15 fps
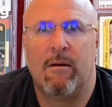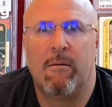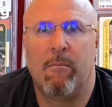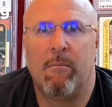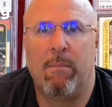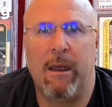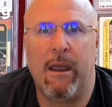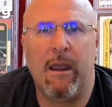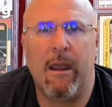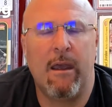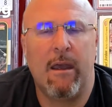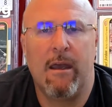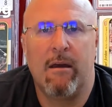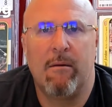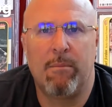big,
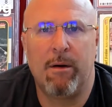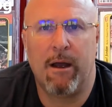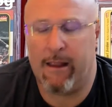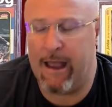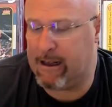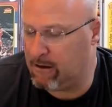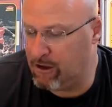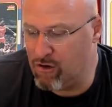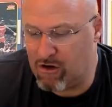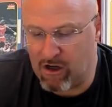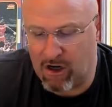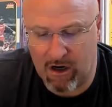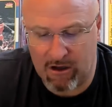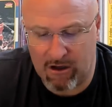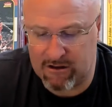but like
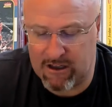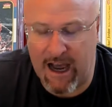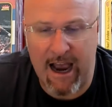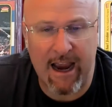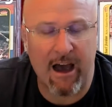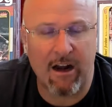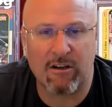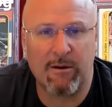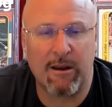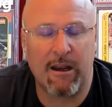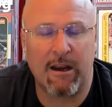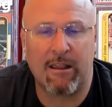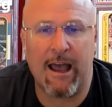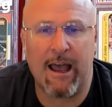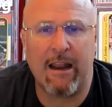Luka or Zion or something
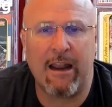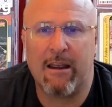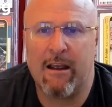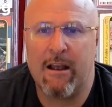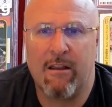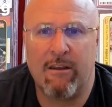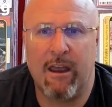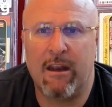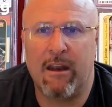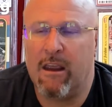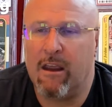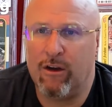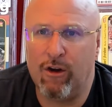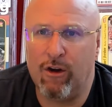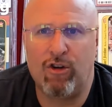like that, then
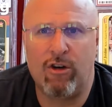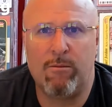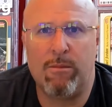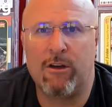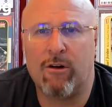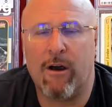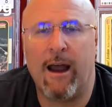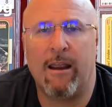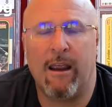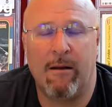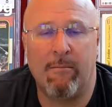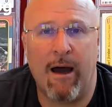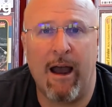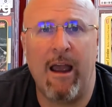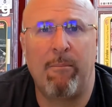you should be trying, in
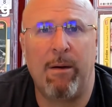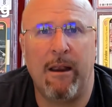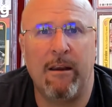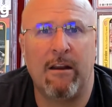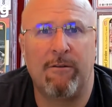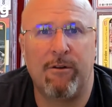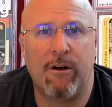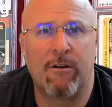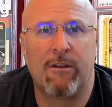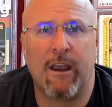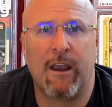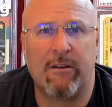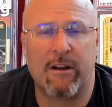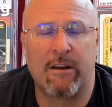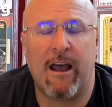my opinion, if you're
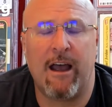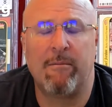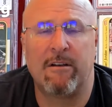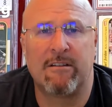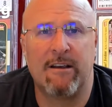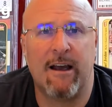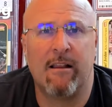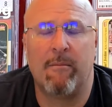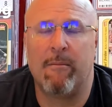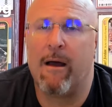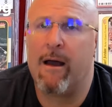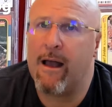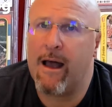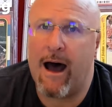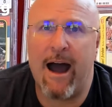thinking of a time to sell them,
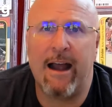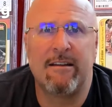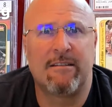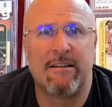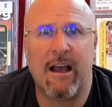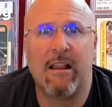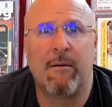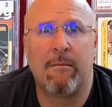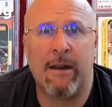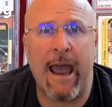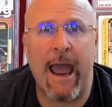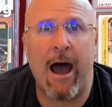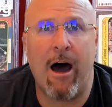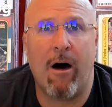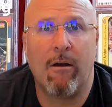I'd sell them
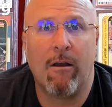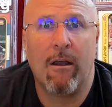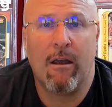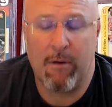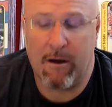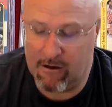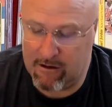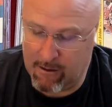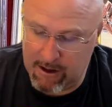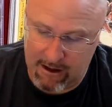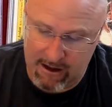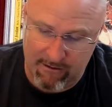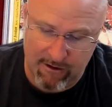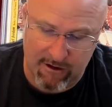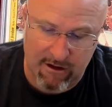now, because I'm going to
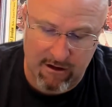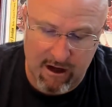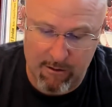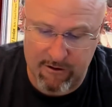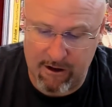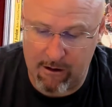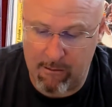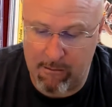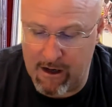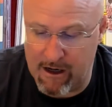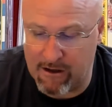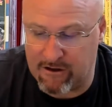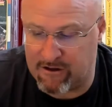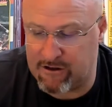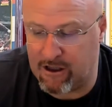give you some numbers here in a minute
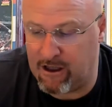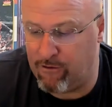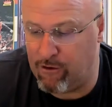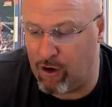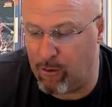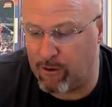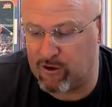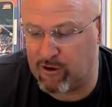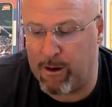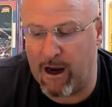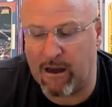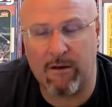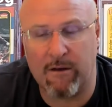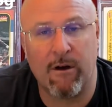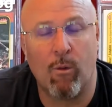just to give you a
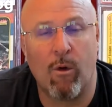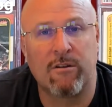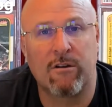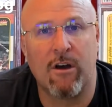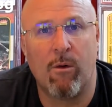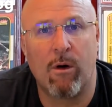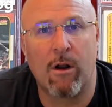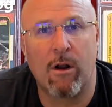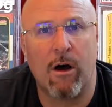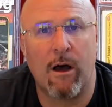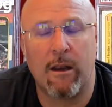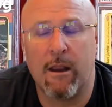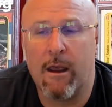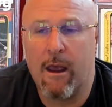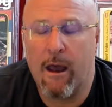perspective on what's going
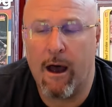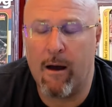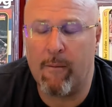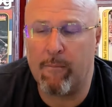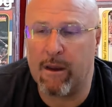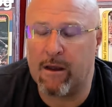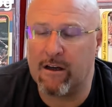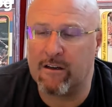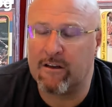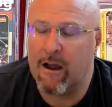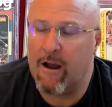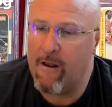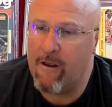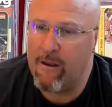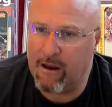on. Because
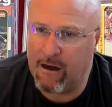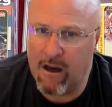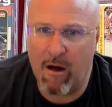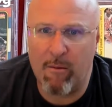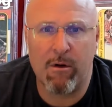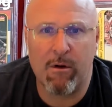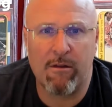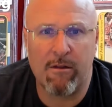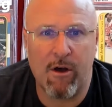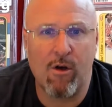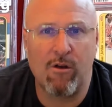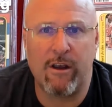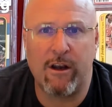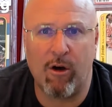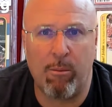the number of those
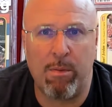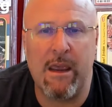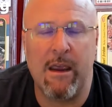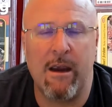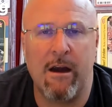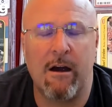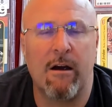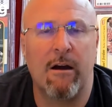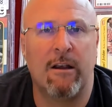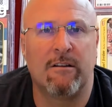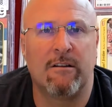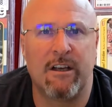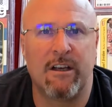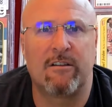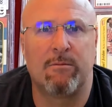that'll be here in
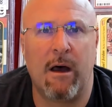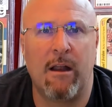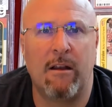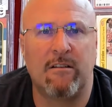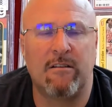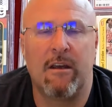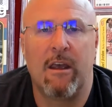6 months